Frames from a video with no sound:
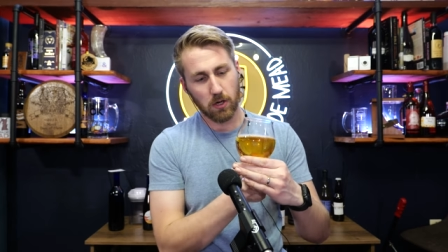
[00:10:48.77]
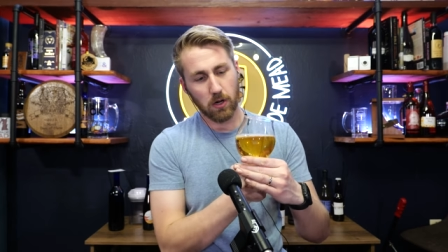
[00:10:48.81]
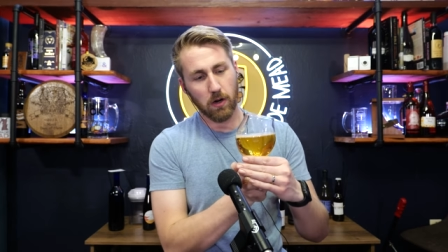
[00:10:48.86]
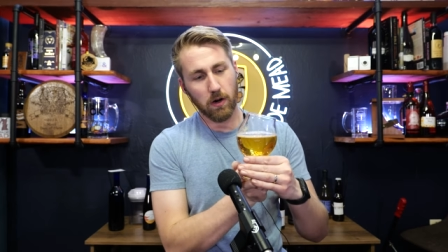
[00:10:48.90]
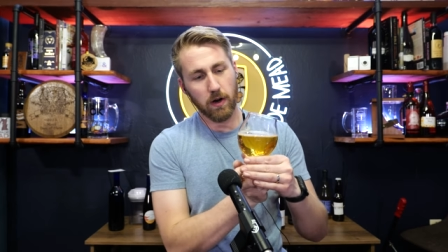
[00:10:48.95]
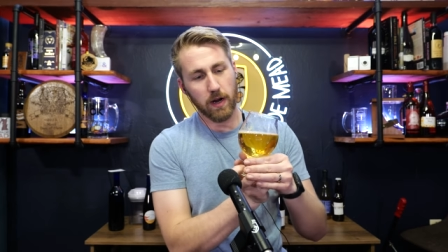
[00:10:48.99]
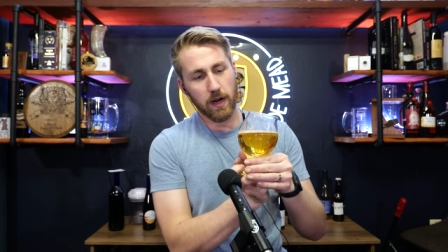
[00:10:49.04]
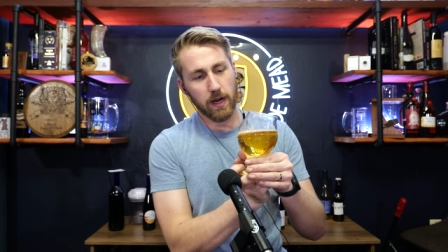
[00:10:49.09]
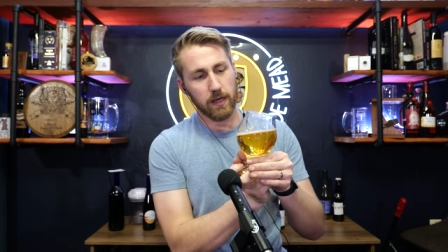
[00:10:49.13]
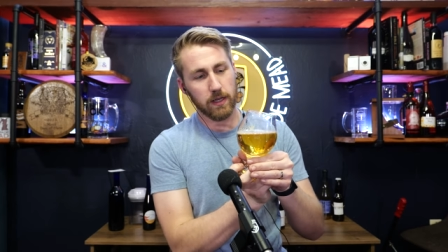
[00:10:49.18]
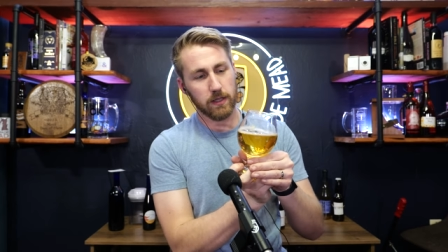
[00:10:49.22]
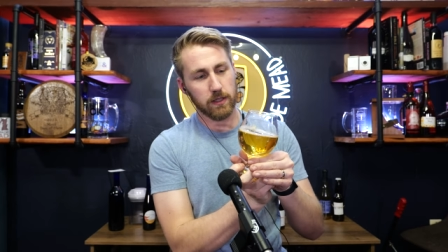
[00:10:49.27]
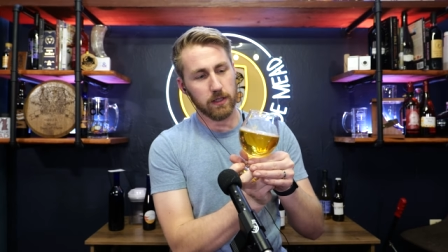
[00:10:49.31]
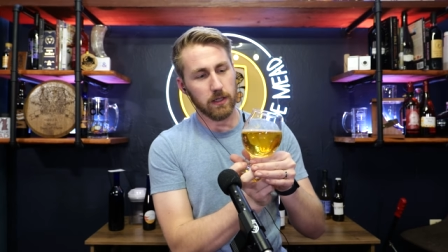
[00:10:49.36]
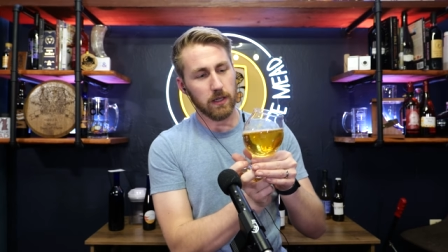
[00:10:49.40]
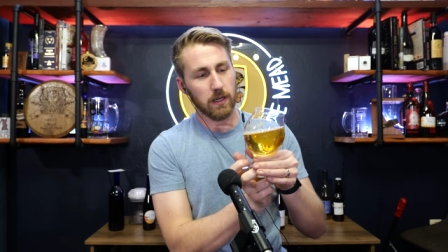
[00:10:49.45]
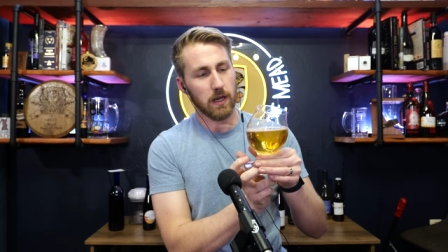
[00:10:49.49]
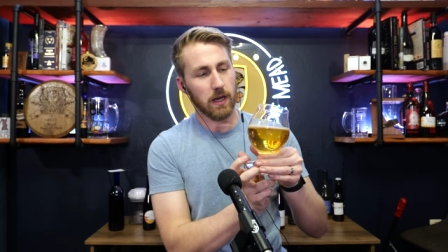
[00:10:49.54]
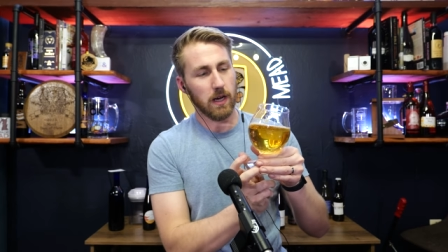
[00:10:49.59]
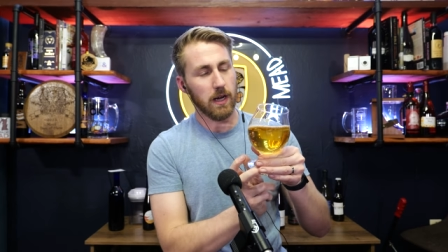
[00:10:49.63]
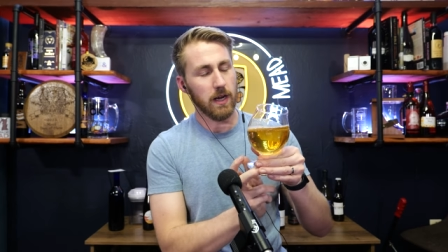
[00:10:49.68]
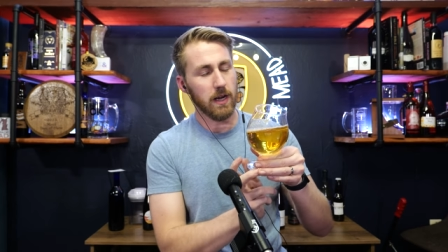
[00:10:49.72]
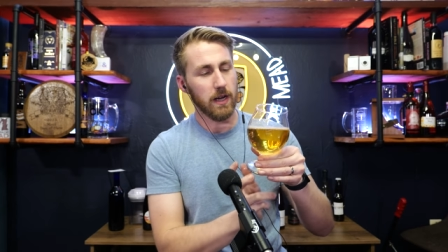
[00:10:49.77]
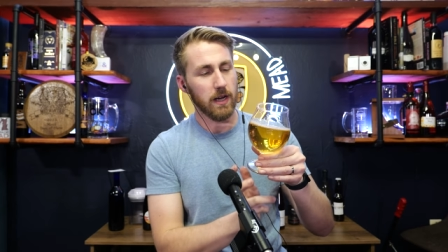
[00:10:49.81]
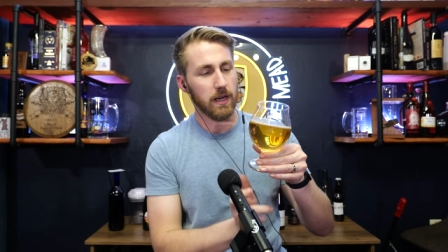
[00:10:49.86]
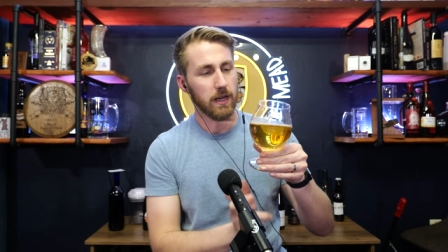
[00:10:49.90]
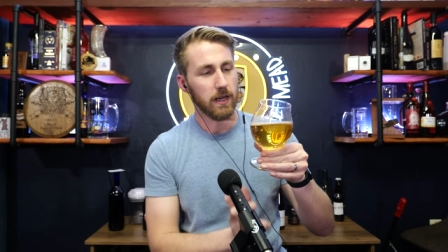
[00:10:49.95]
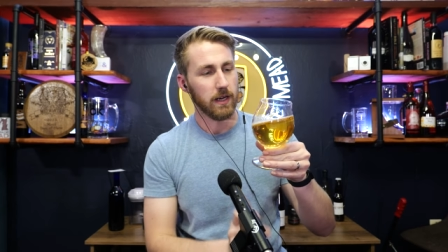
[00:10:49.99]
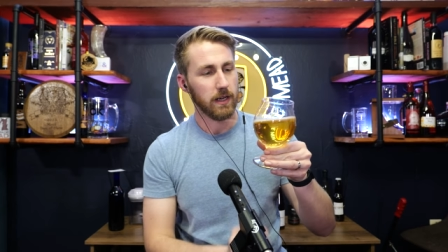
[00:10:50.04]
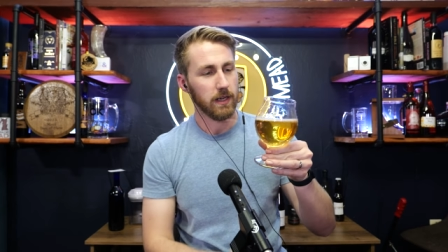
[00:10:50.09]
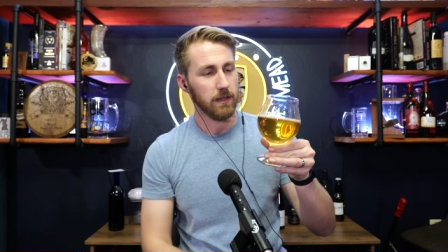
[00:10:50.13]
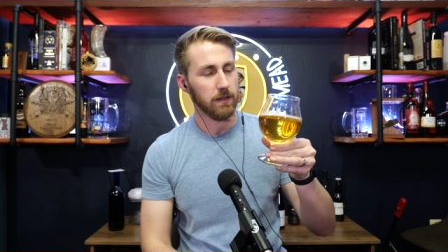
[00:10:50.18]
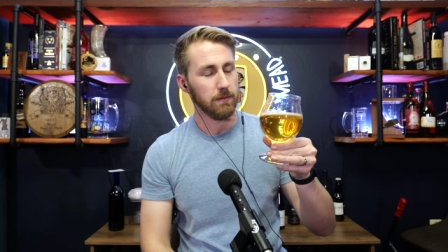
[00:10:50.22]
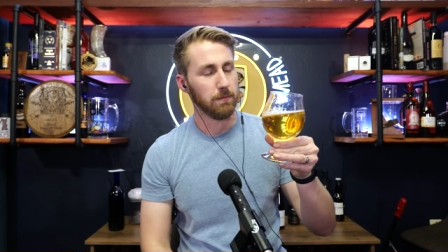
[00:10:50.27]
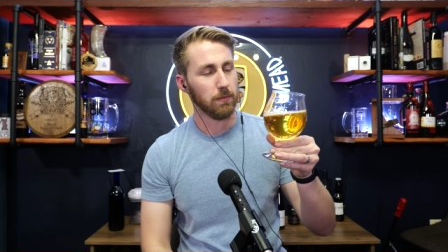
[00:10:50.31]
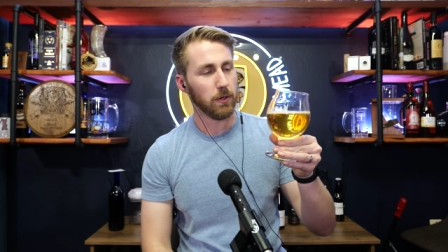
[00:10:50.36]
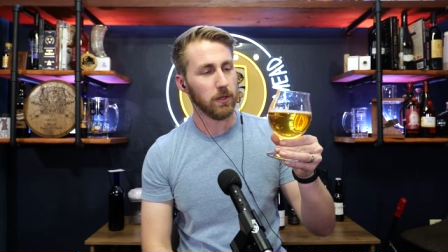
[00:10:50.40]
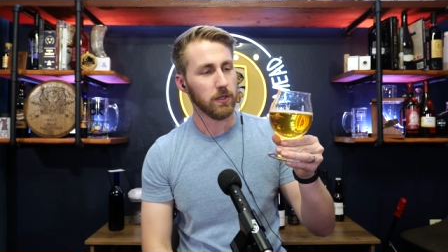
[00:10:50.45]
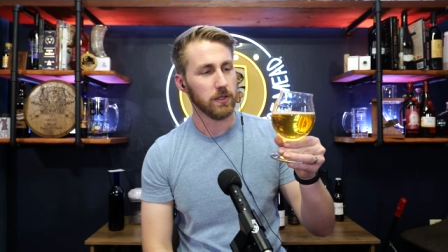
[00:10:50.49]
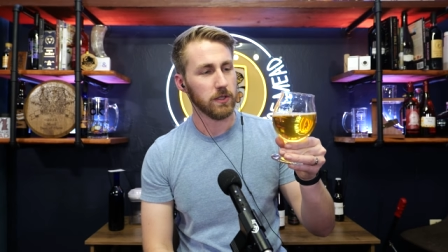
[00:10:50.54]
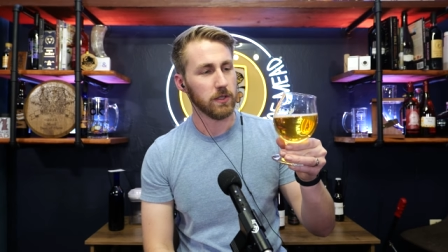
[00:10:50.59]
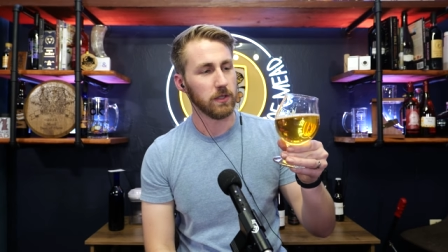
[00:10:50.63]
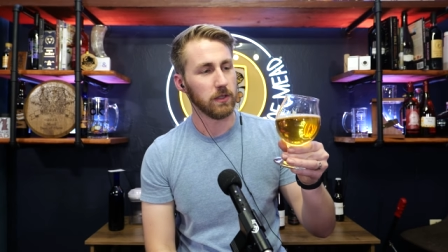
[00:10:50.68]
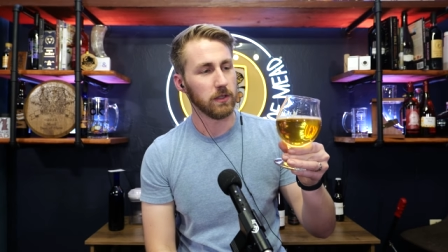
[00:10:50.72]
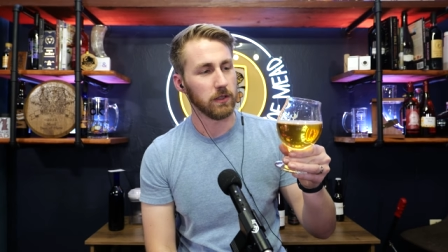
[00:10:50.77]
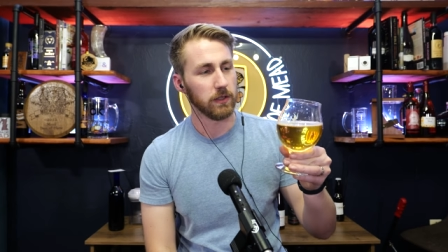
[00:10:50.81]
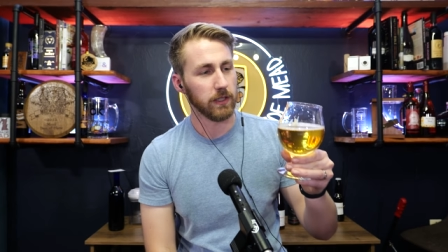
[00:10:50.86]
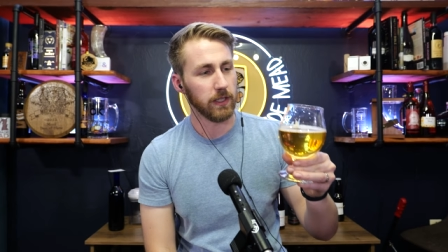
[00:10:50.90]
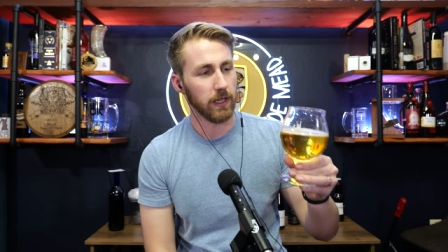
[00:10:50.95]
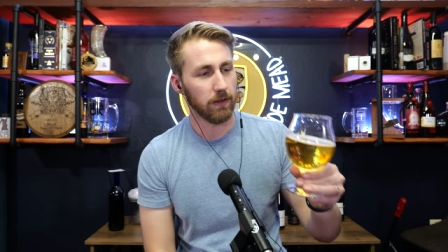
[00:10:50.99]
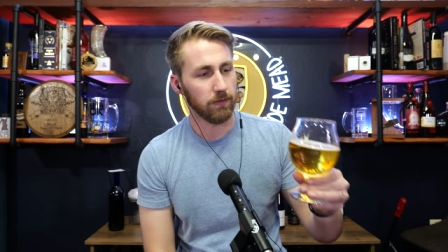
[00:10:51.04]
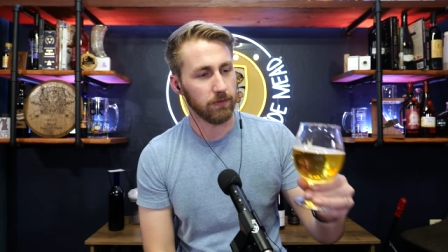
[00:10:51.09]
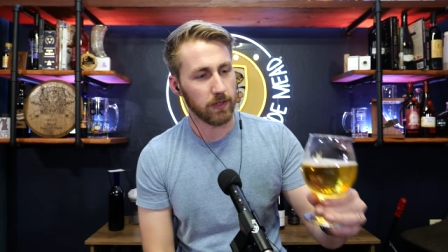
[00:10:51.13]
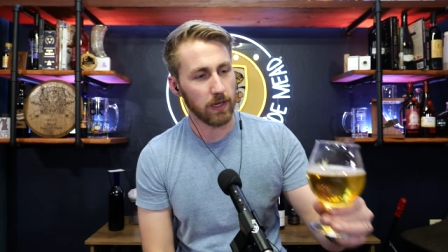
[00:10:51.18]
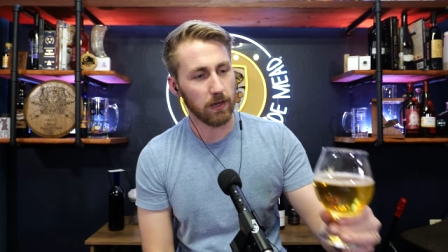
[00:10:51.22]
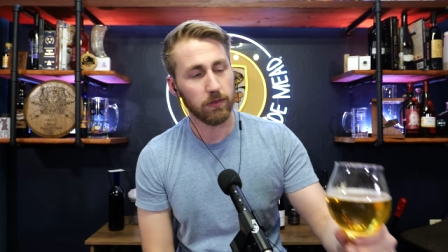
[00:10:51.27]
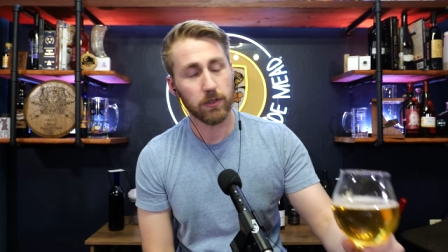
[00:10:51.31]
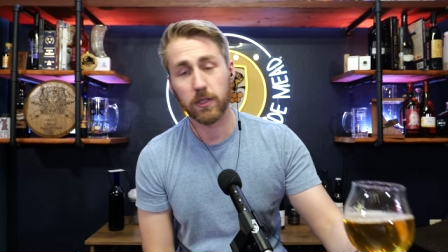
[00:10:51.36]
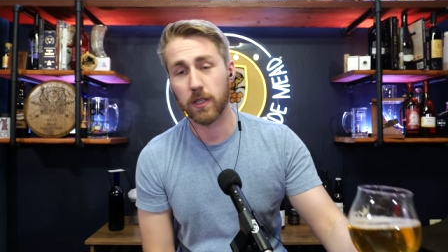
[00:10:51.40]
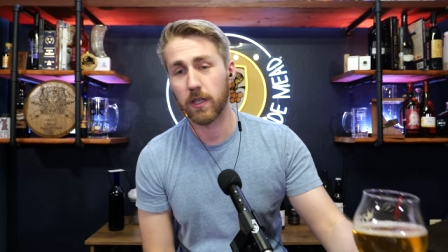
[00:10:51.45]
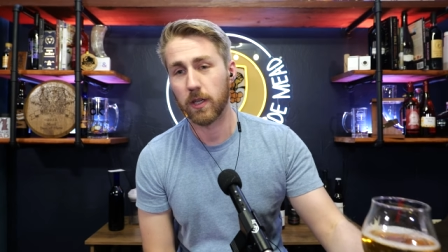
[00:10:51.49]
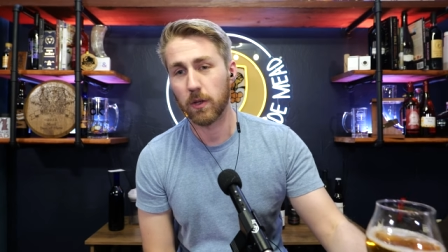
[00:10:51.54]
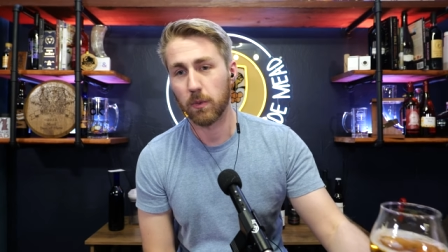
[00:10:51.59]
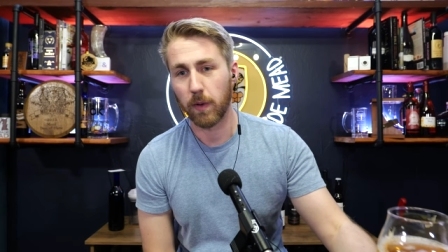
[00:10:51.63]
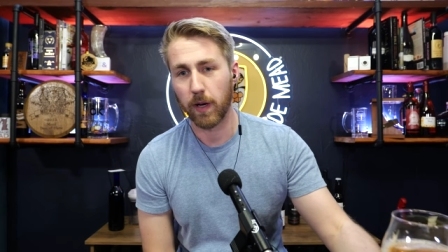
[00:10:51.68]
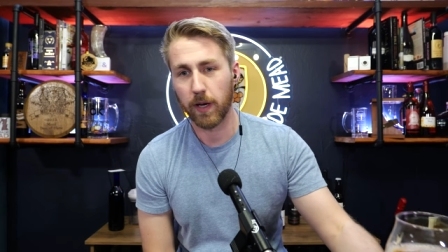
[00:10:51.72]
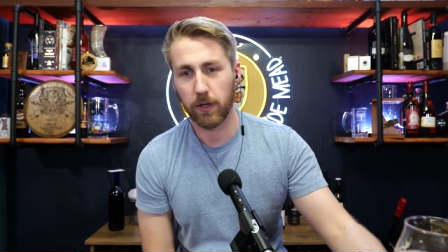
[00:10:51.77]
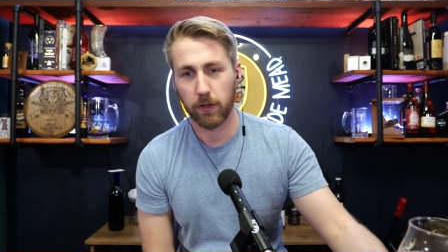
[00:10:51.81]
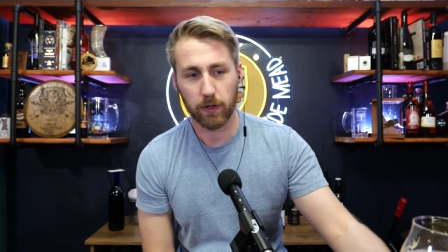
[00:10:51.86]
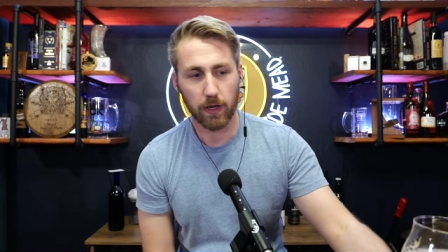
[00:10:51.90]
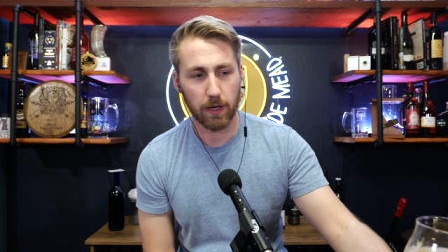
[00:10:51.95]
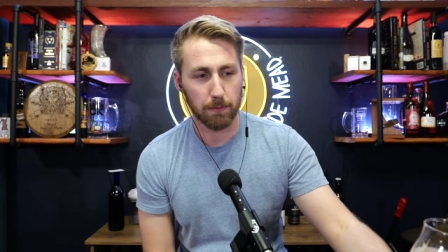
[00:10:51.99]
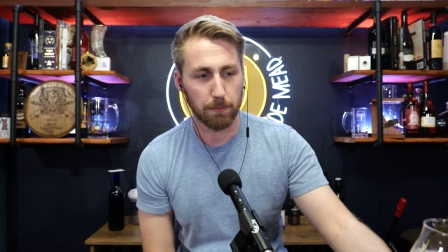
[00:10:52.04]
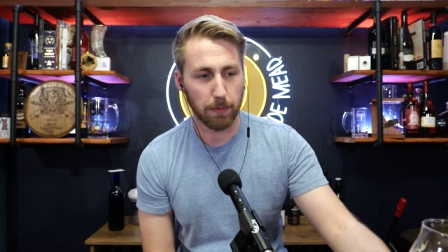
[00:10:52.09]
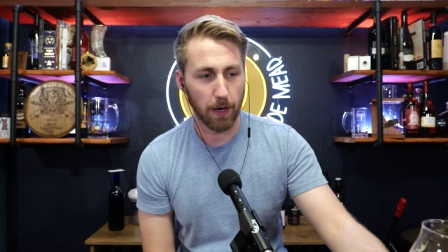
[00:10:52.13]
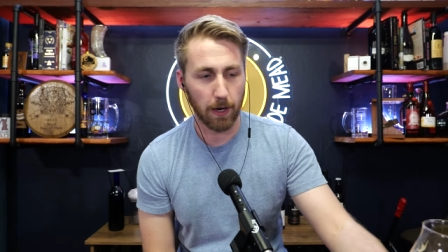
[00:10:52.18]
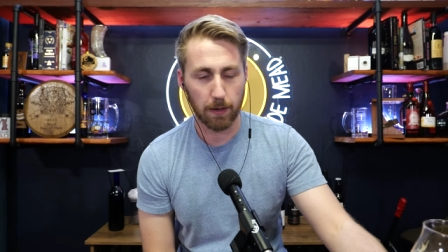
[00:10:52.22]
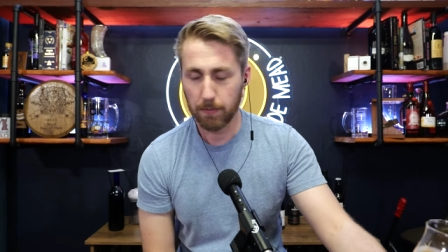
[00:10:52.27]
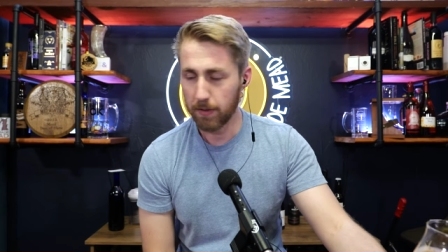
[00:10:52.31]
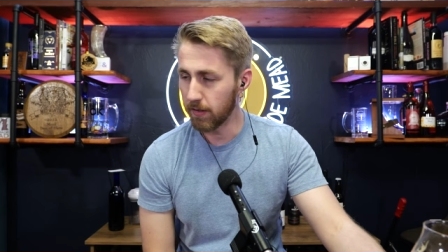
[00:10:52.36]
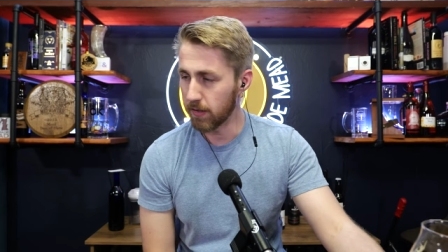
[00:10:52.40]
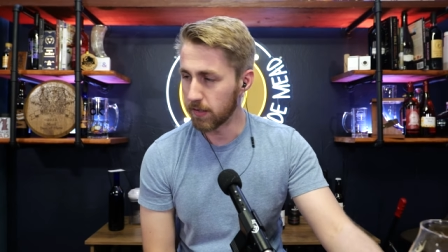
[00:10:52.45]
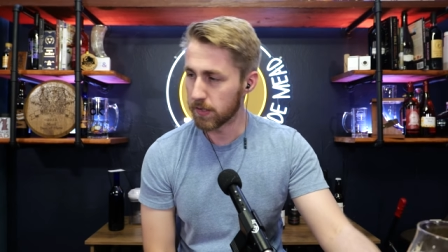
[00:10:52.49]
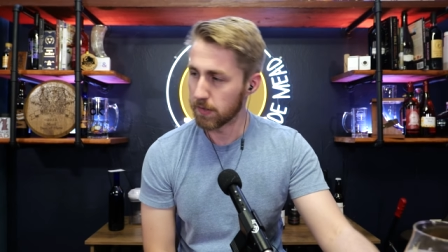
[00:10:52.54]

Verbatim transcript: All right. I personally have never done a white grape pyment.